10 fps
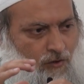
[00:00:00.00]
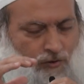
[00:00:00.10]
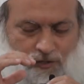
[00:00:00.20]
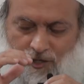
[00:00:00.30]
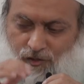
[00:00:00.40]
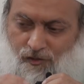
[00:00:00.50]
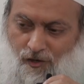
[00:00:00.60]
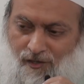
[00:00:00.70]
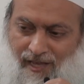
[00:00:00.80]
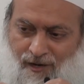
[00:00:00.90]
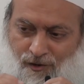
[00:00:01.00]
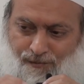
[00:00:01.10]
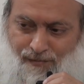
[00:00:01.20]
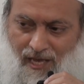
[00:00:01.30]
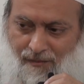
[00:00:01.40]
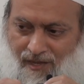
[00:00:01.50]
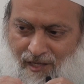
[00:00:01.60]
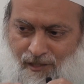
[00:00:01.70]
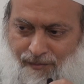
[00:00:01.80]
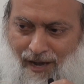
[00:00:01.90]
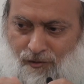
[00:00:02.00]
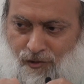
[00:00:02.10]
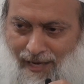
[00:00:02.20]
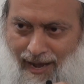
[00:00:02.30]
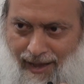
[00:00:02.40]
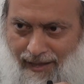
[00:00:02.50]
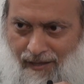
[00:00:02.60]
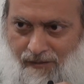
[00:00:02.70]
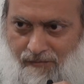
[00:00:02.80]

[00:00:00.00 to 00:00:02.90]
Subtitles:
who is concerned that her baby is about to die.